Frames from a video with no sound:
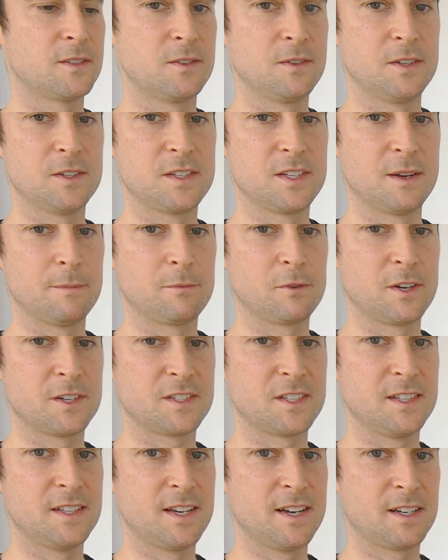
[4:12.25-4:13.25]
So you can see I'm
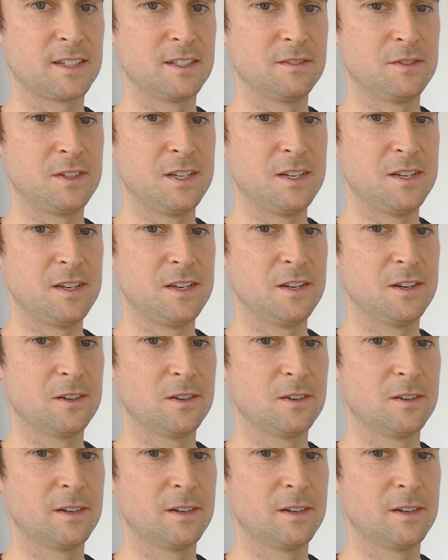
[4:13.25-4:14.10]
pressing the octave key here,